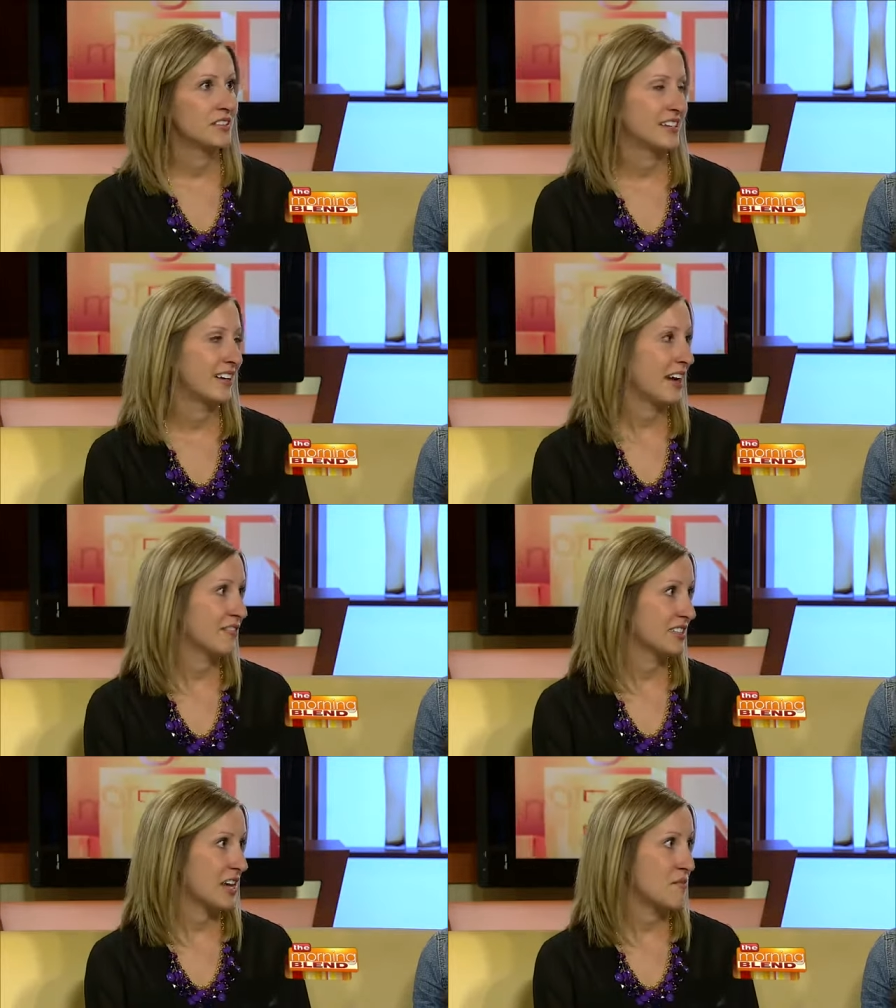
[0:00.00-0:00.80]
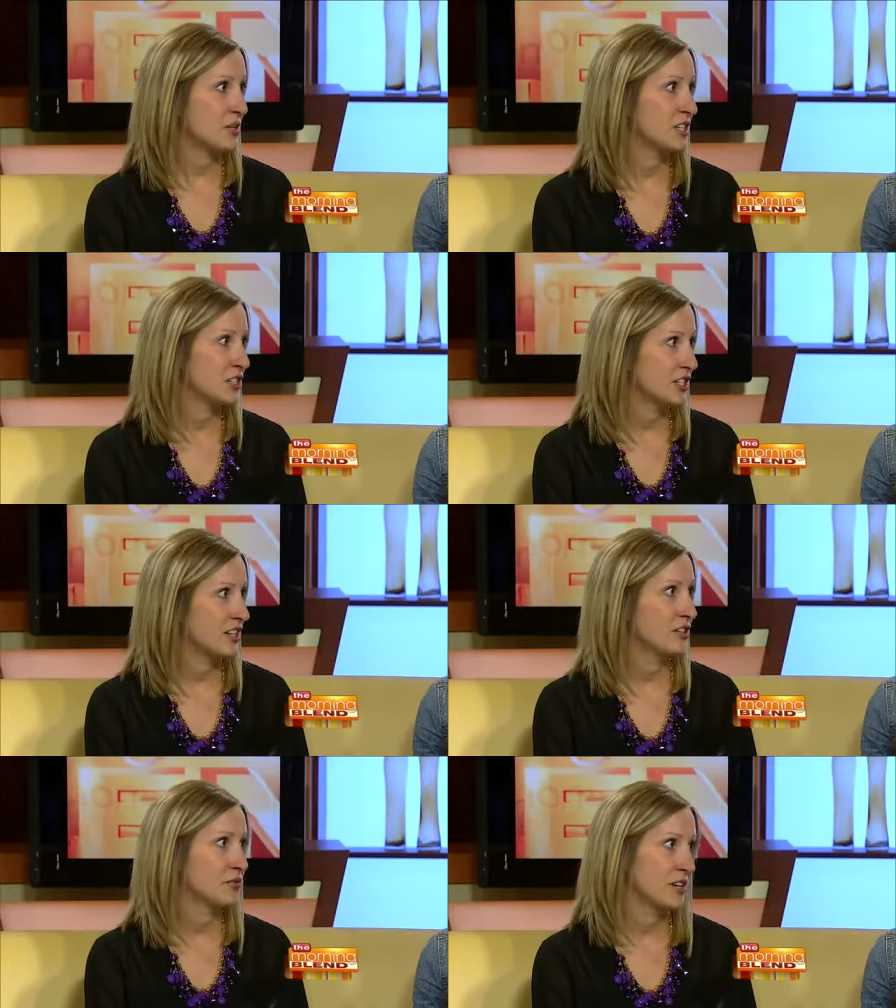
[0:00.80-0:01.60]
to have this competition
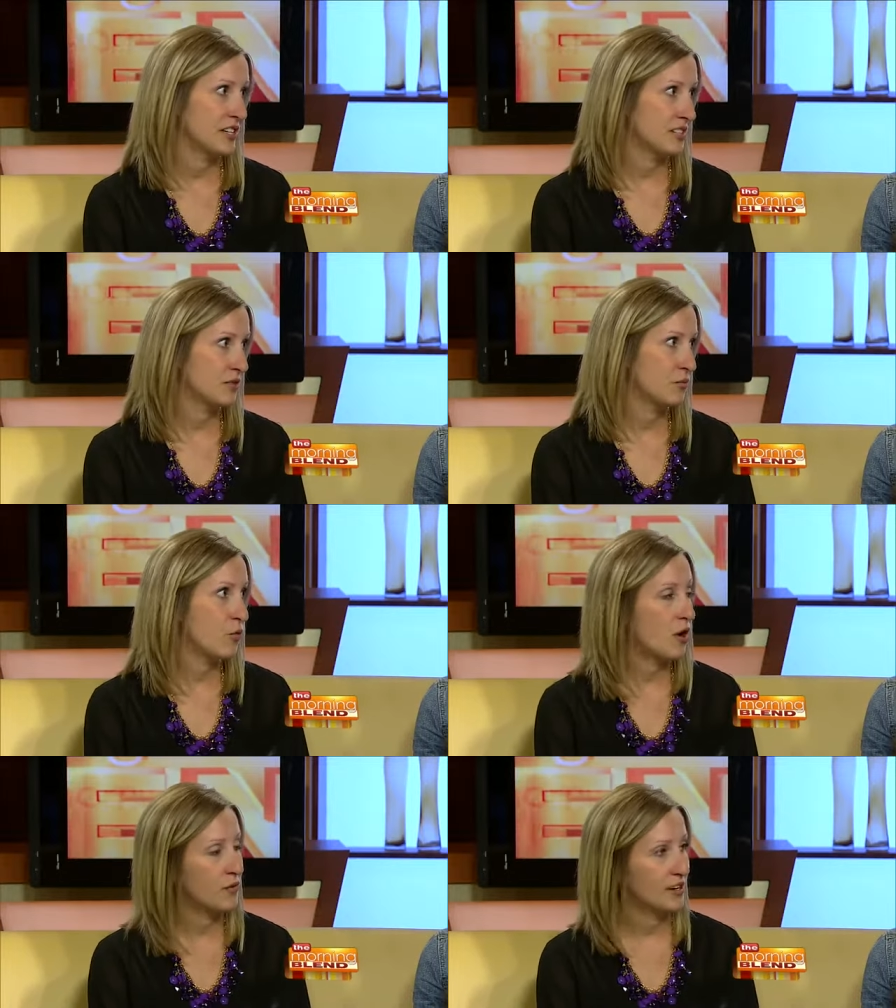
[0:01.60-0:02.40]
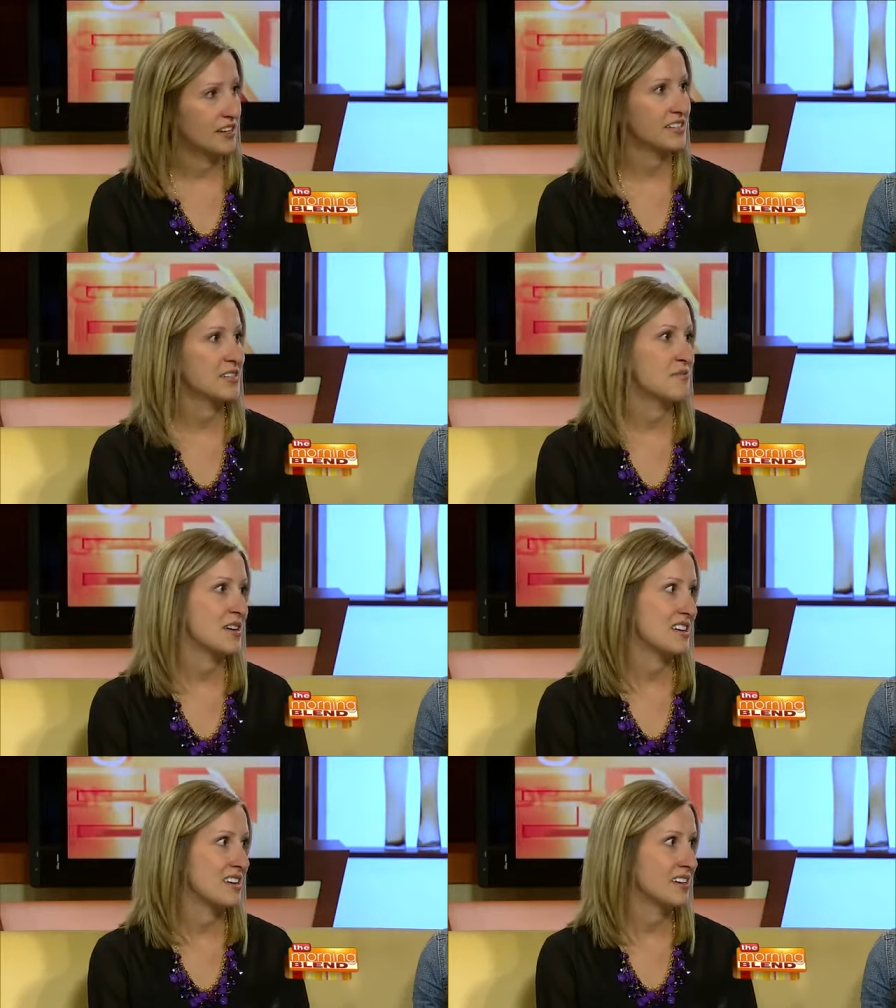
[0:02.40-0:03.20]
and to raise awareness and
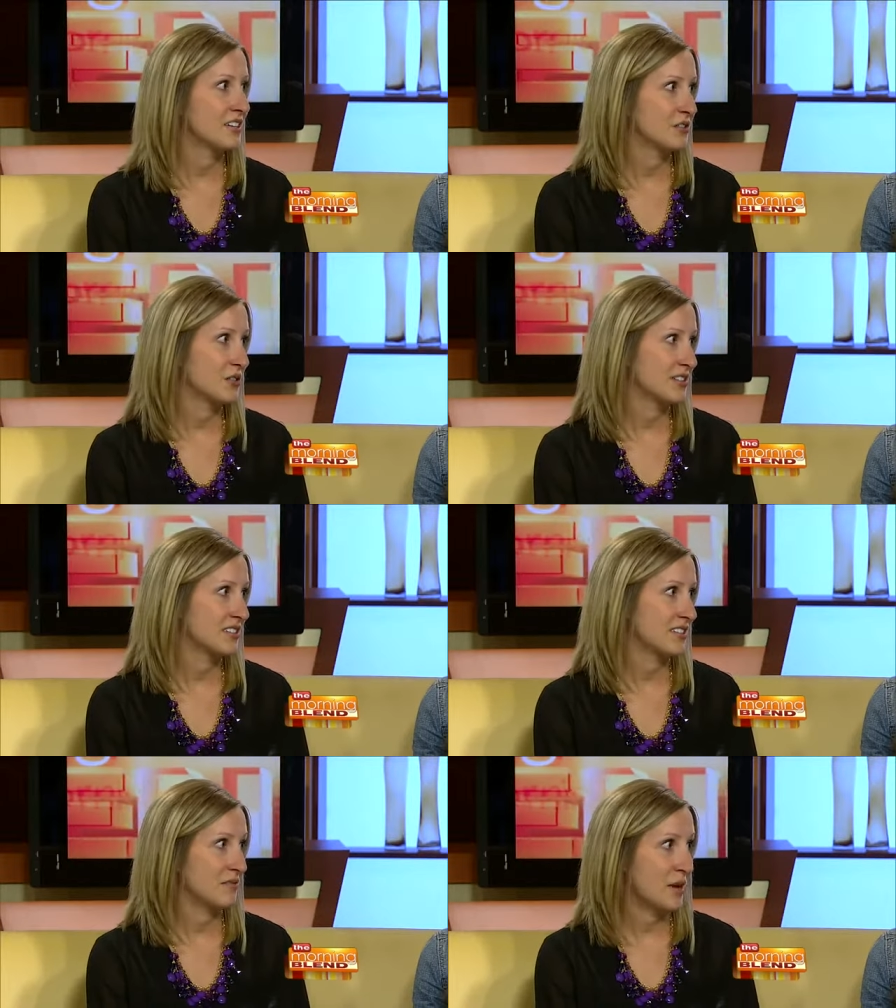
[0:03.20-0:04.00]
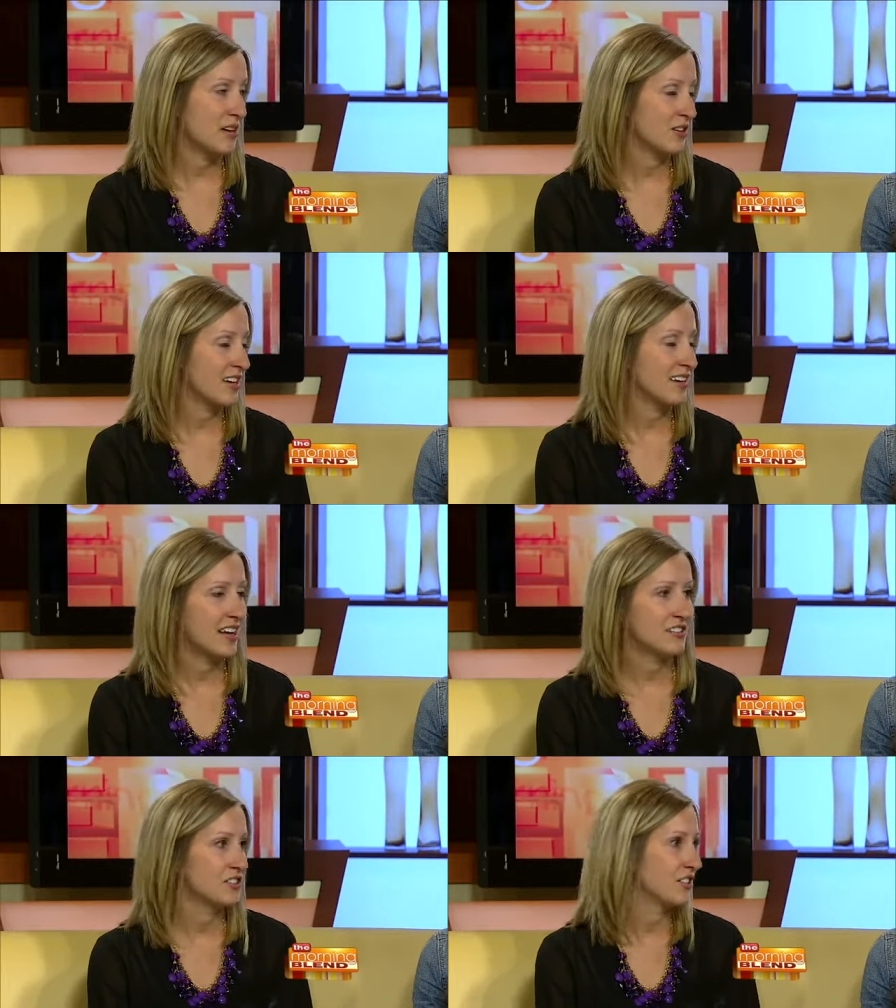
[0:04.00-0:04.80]
money towards pancreatic
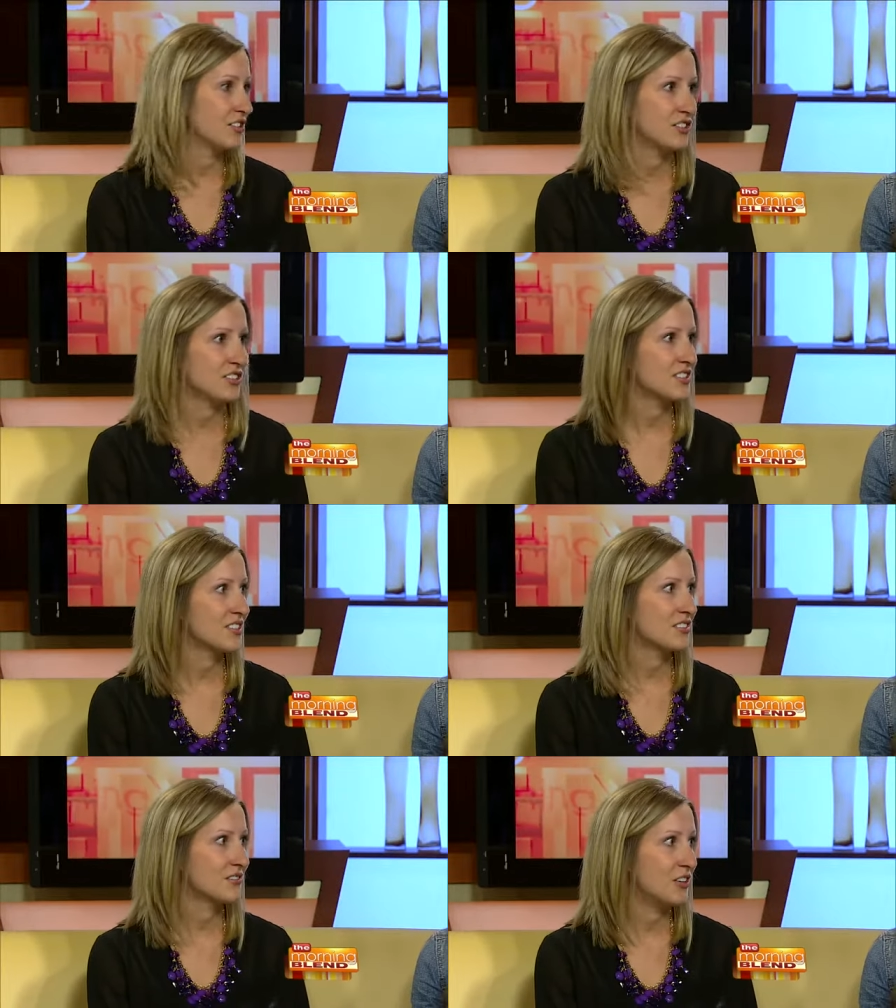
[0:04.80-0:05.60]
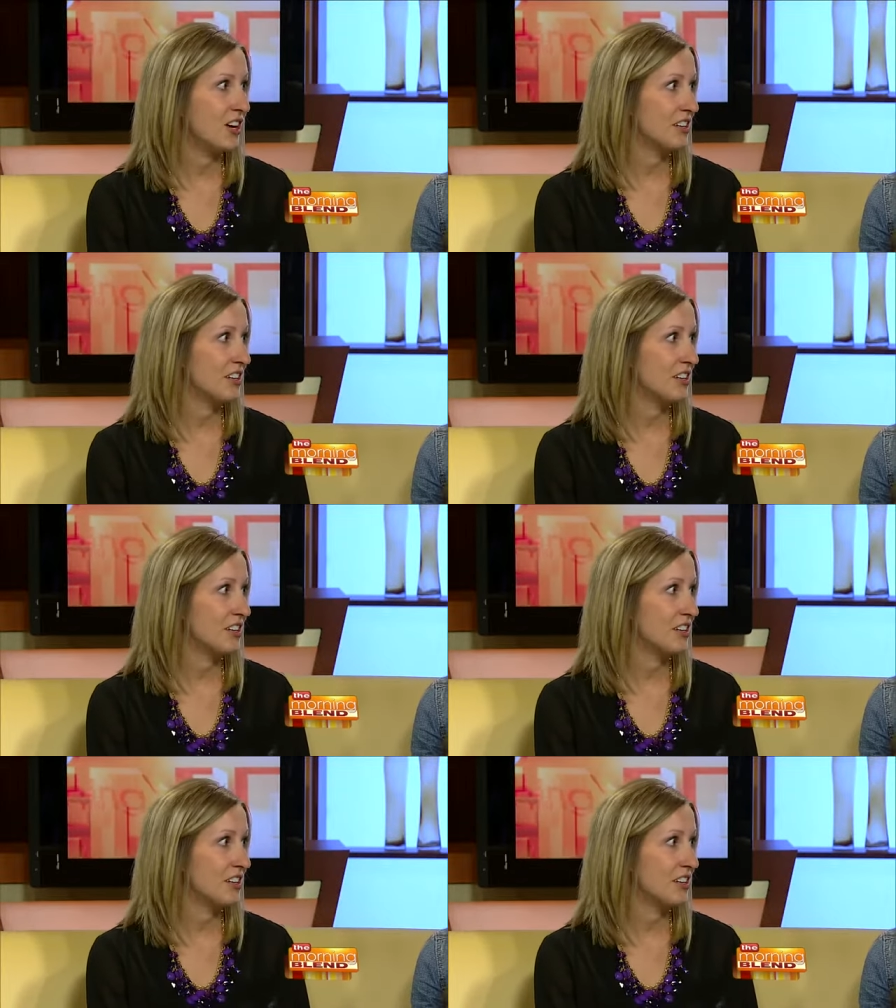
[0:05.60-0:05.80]
cancer is just mm.